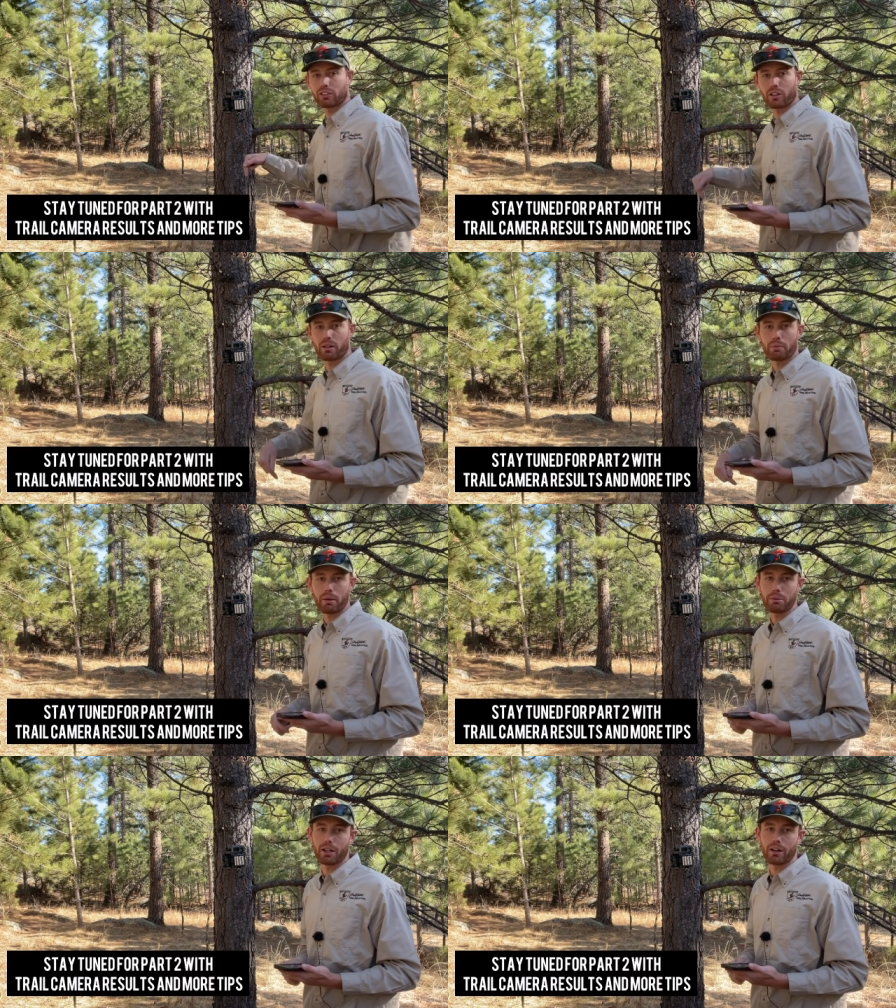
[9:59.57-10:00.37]
tree
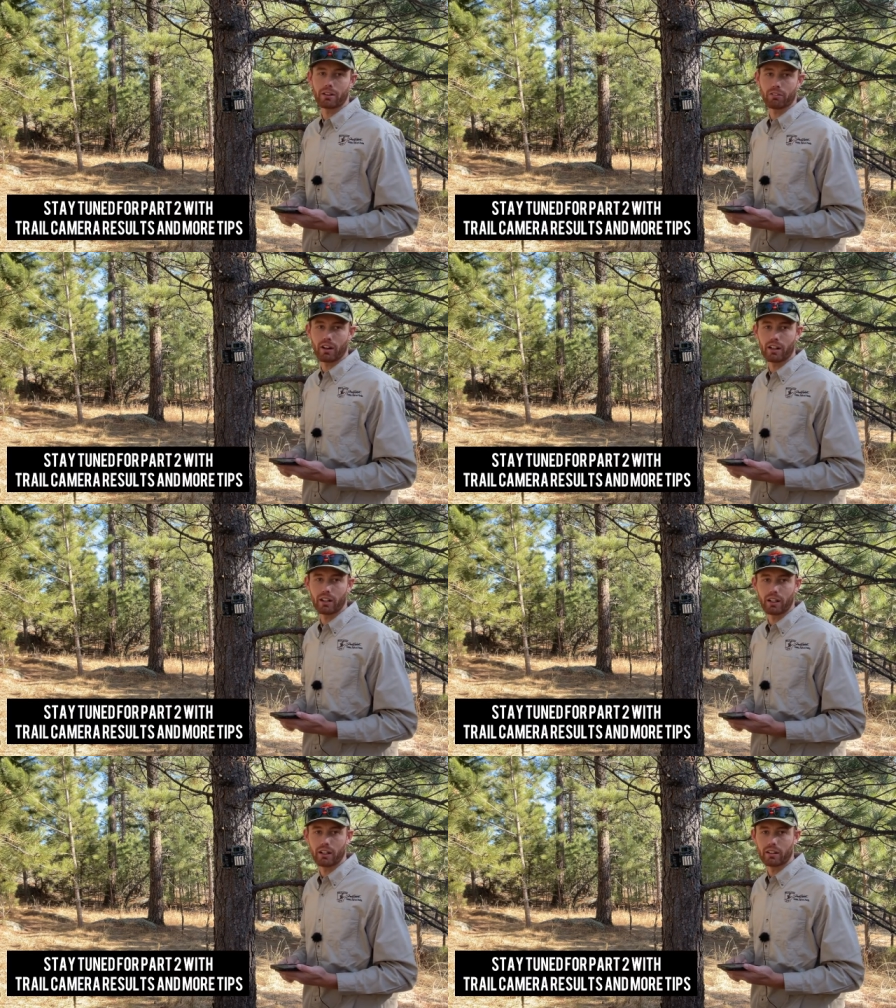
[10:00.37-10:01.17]
might be hard to find
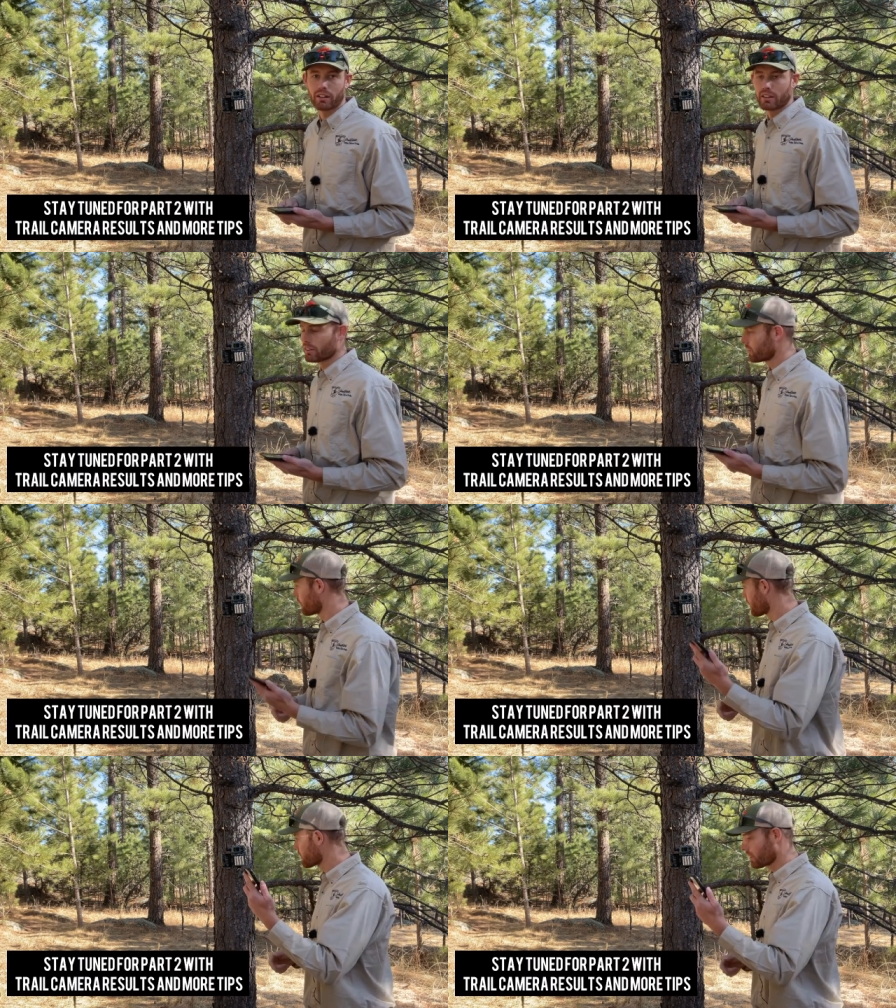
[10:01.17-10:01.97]
again so
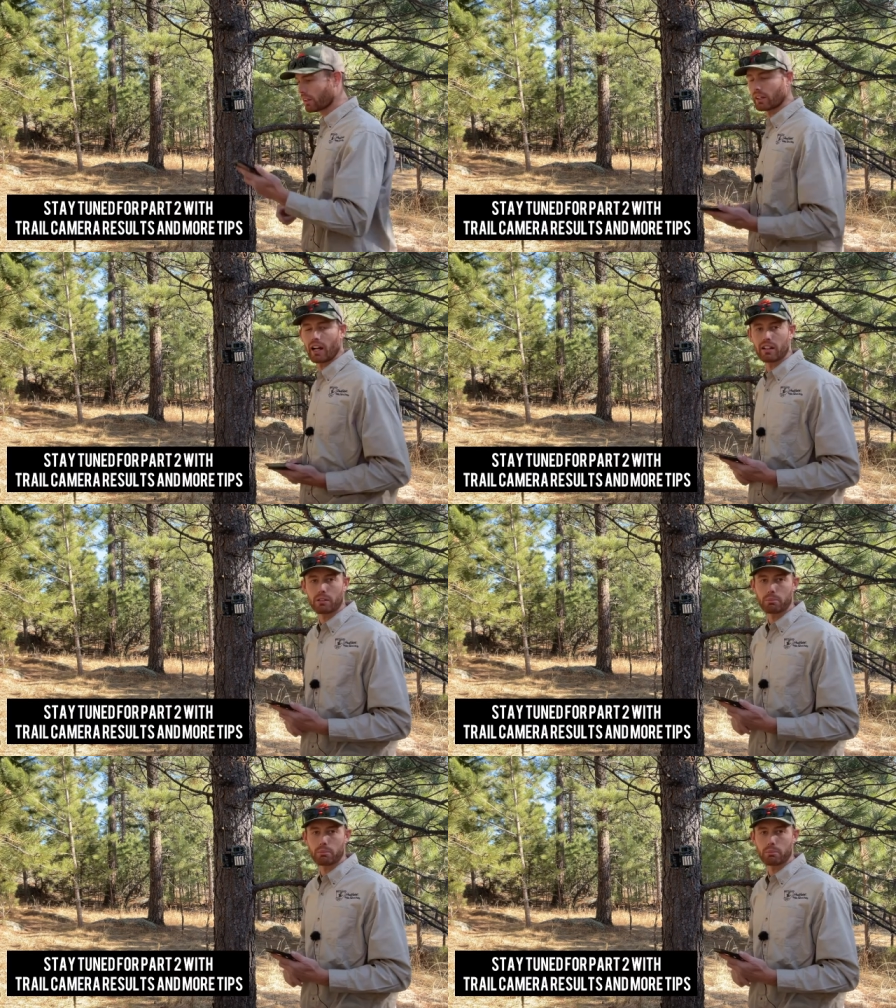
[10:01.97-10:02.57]
that's going to guide us